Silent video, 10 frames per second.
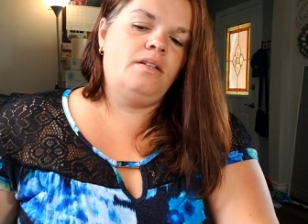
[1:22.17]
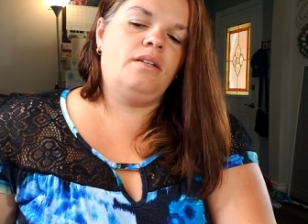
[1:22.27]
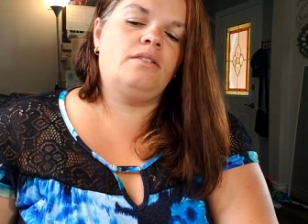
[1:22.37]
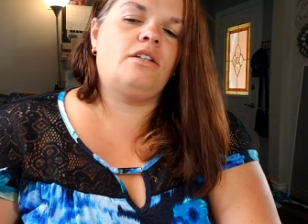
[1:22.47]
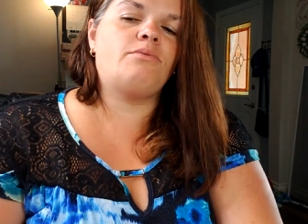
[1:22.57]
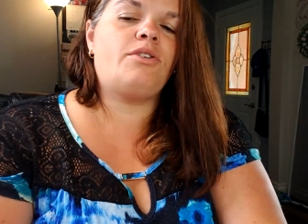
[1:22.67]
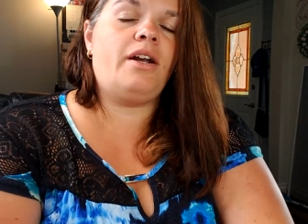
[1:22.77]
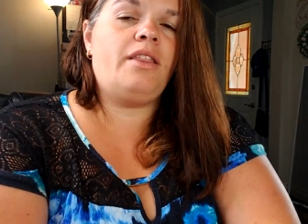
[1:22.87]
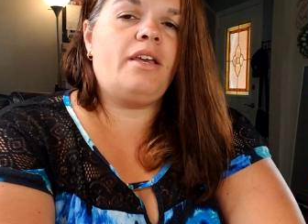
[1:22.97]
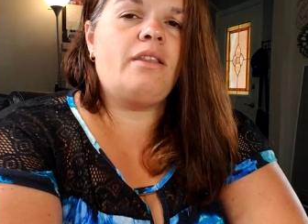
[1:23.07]
So I'm trying
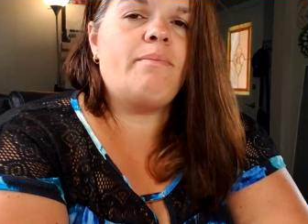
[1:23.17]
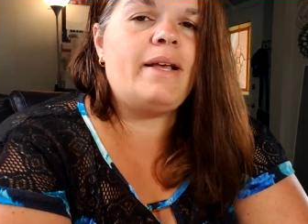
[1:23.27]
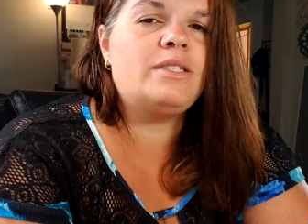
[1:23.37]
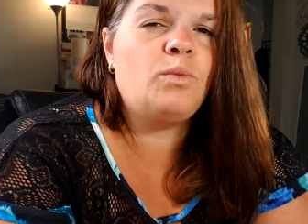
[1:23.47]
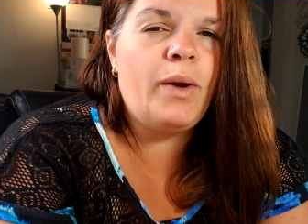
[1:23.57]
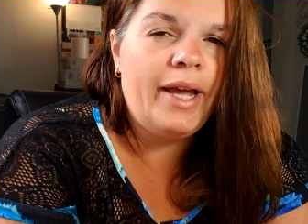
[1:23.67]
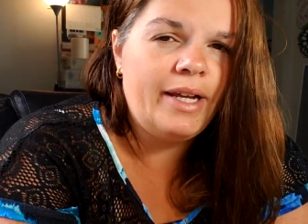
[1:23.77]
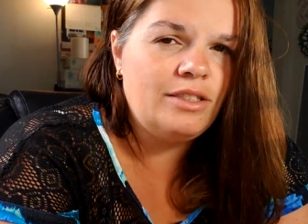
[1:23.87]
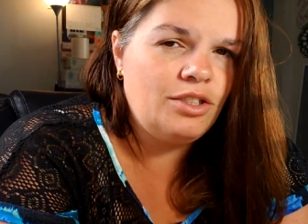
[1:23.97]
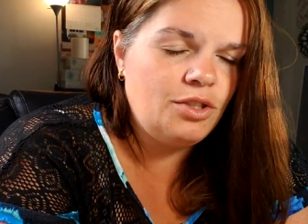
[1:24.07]
to think of the best
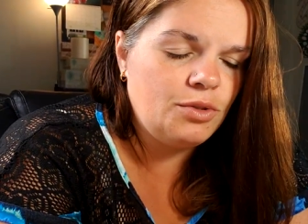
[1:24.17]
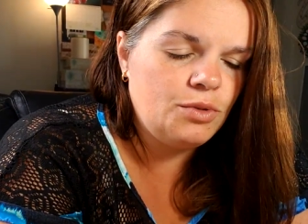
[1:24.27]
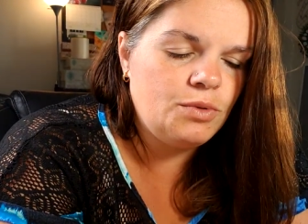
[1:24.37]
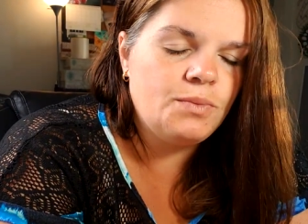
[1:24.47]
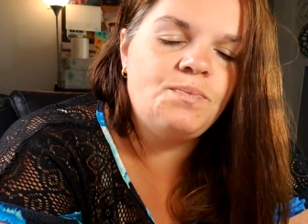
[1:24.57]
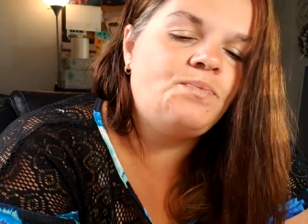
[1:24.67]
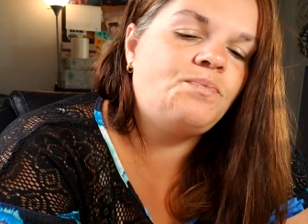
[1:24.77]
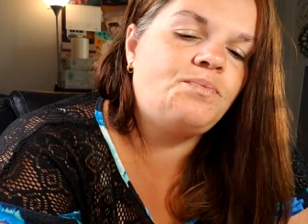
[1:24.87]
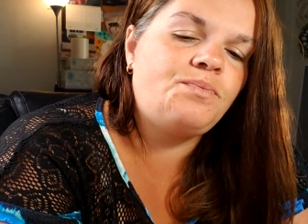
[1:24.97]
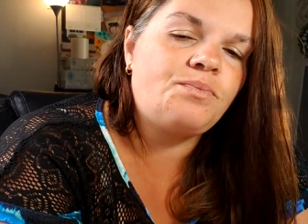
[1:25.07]
way to
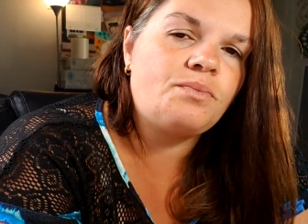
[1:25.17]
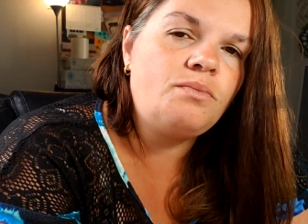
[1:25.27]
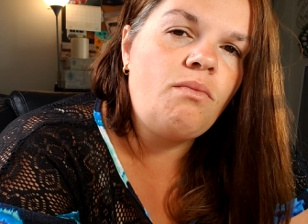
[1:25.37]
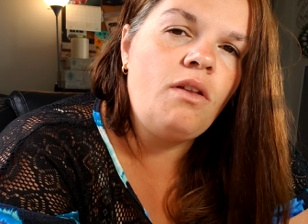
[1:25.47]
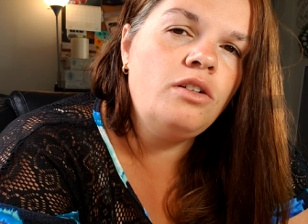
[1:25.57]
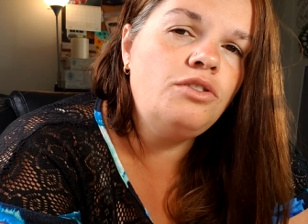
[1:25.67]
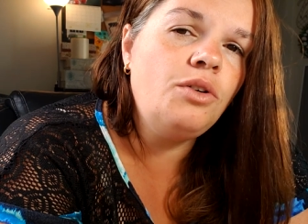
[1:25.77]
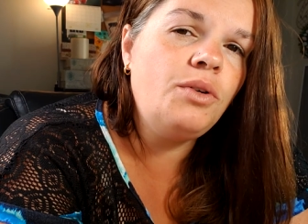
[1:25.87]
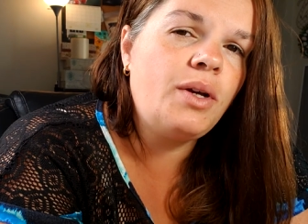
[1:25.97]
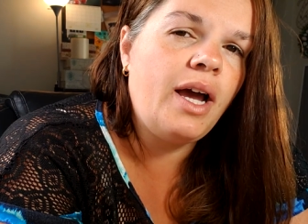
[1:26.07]
show
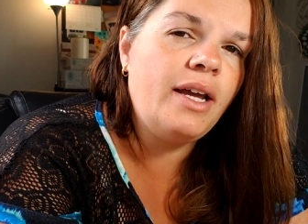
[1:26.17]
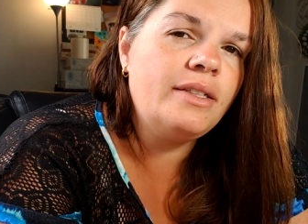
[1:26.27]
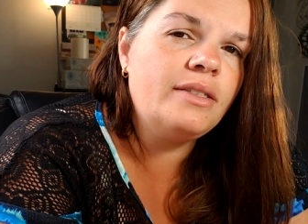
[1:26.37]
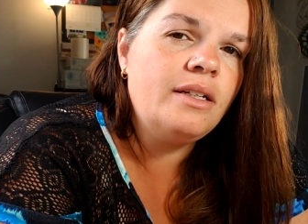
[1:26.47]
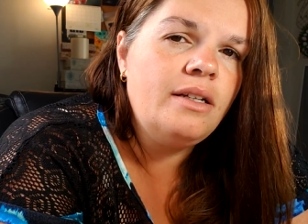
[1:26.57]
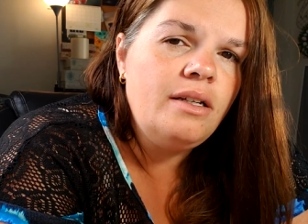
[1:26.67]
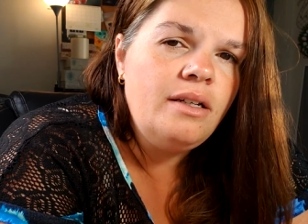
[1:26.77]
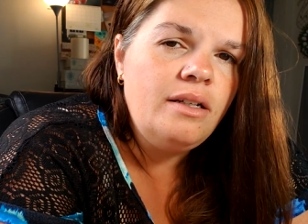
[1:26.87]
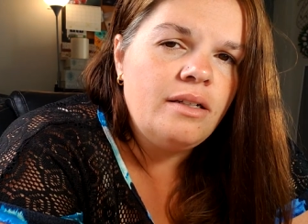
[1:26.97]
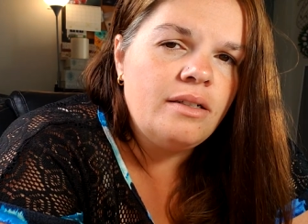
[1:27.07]
you guys
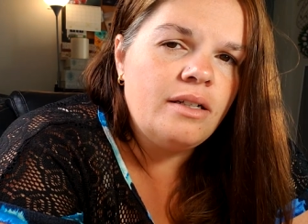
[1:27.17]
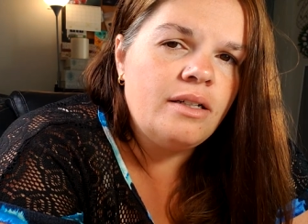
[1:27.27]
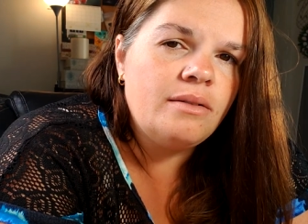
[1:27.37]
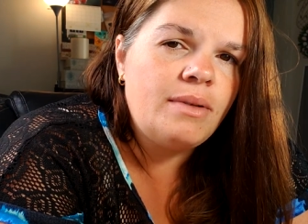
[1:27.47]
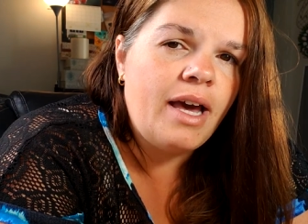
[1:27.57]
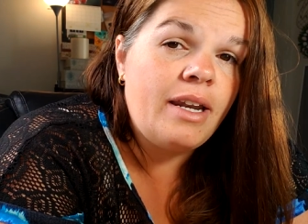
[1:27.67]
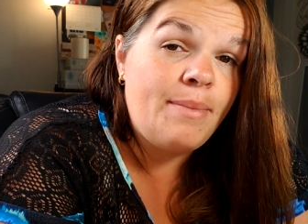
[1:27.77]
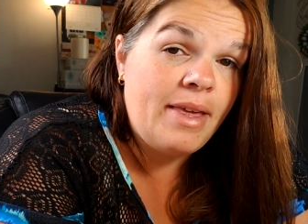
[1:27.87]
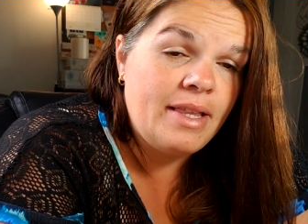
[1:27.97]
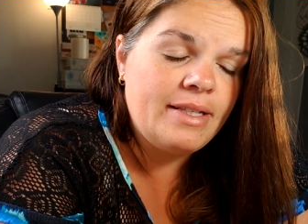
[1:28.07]
um, how to
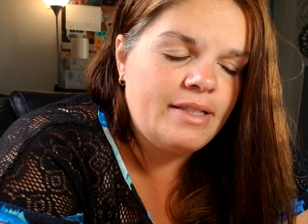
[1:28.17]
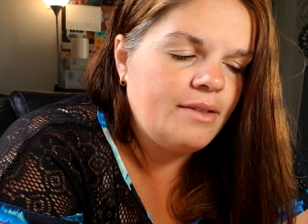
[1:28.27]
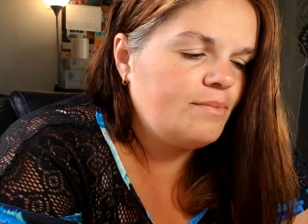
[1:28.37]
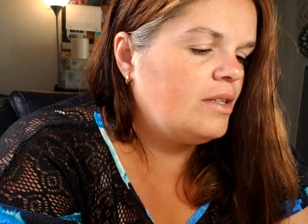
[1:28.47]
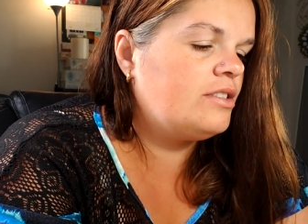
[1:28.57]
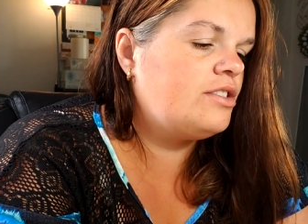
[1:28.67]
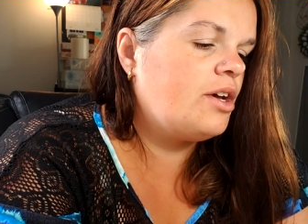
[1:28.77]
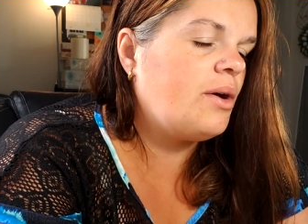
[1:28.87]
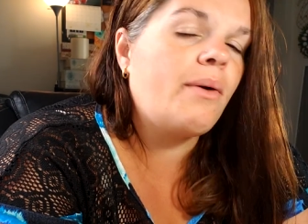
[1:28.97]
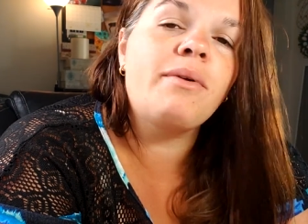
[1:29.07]
make this.
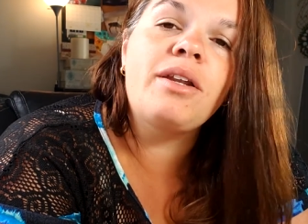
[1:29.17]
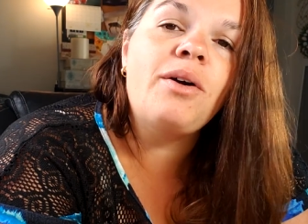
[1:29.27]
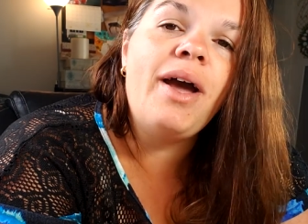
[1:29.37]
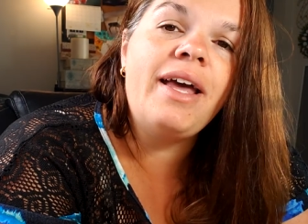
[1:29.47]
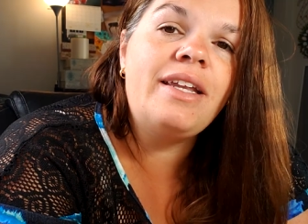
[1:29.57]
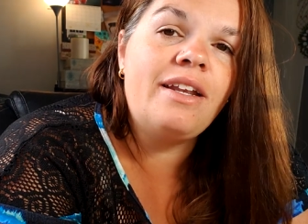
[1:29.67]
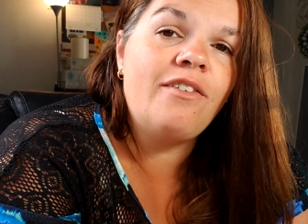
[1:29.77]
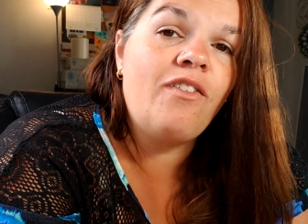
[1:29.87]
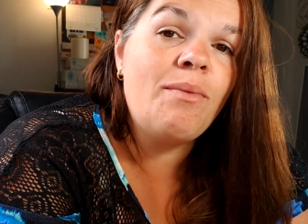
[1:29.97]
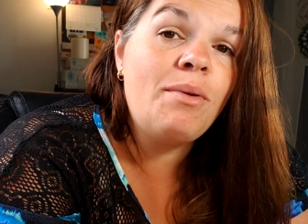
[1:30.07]
So I'm gonna go ahead
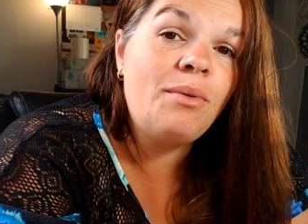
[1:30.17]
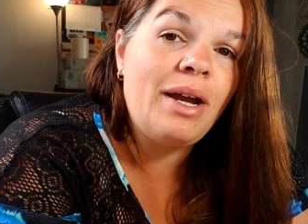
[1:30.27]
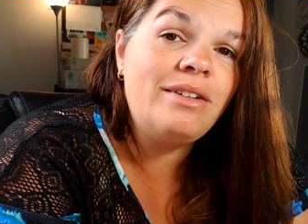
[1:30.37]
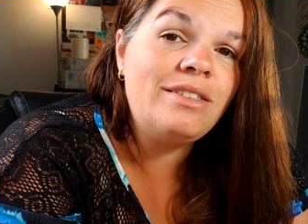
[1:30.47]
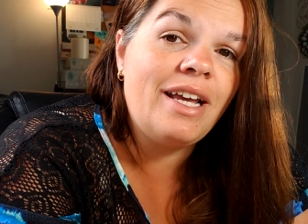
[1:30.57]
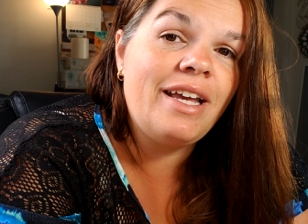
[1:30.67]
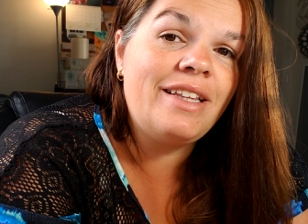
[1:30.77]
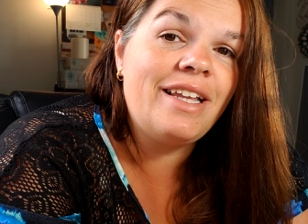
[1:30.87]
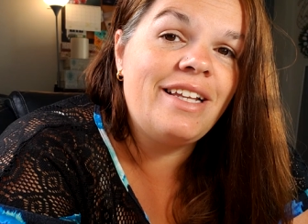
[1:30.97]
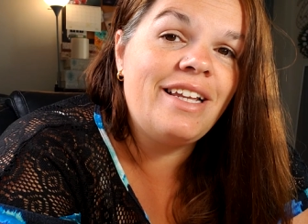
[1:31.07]
and flip it around
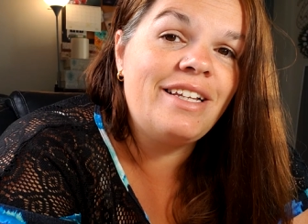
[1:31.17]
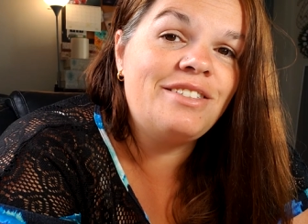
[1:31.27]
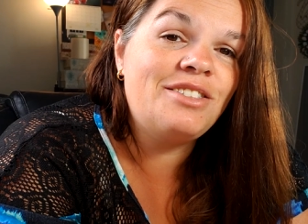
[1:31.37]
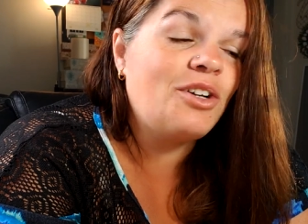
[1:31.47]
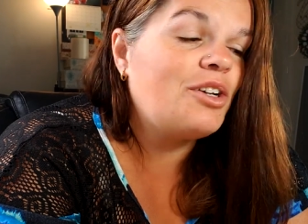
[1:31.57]
and then show